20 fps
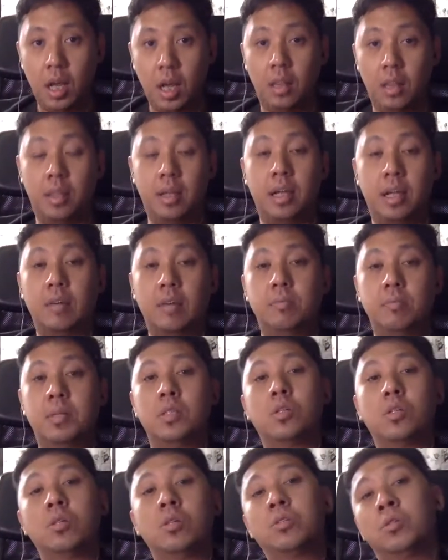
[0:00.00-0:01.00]
The government
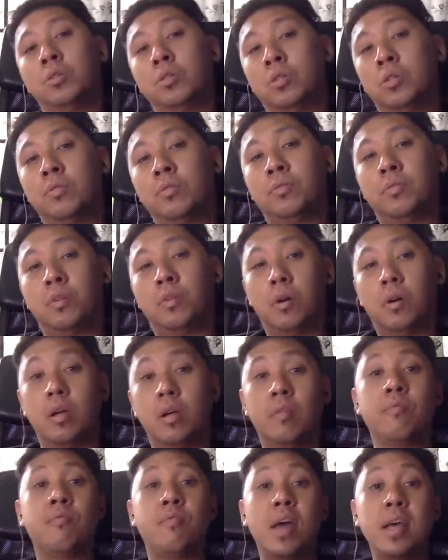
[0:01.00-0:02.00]
is also known for
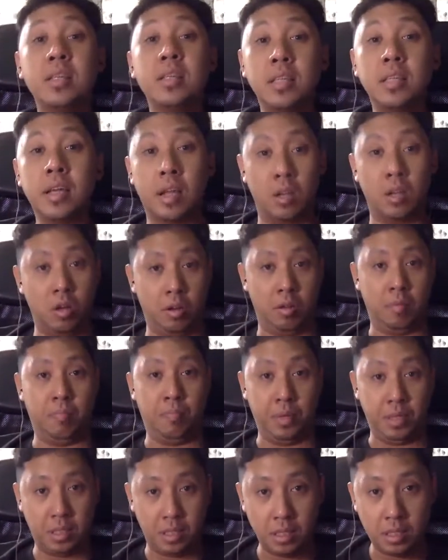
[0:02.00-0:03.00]
investing a lot in
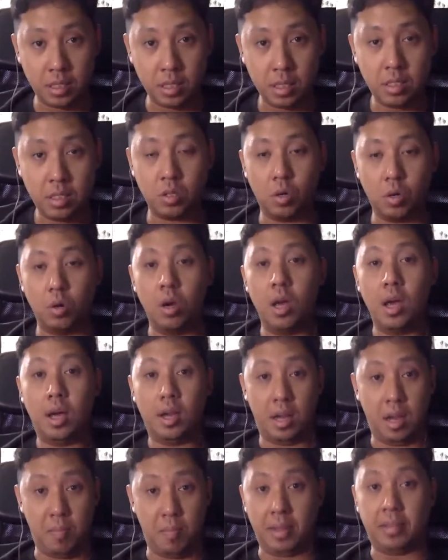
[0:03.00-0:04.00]
businesses, so
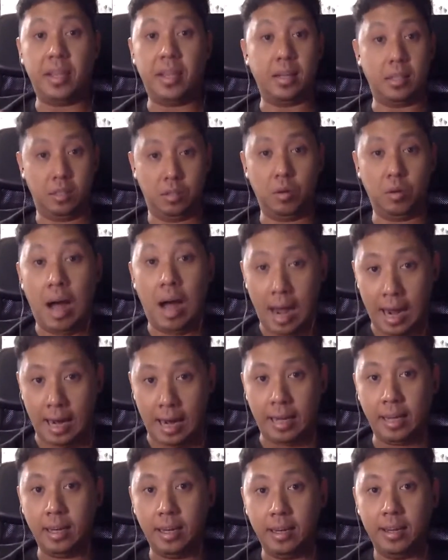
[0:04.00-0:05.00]
they may tax you
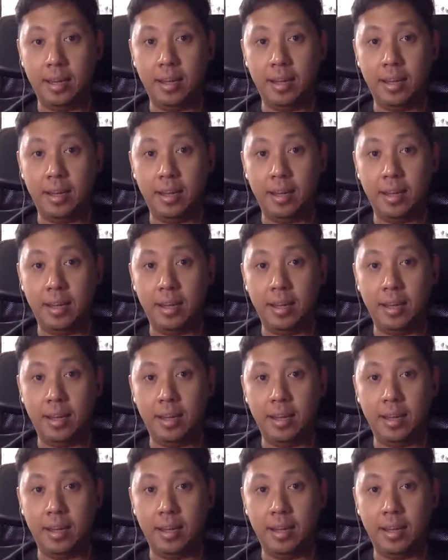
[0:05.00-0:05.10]
high,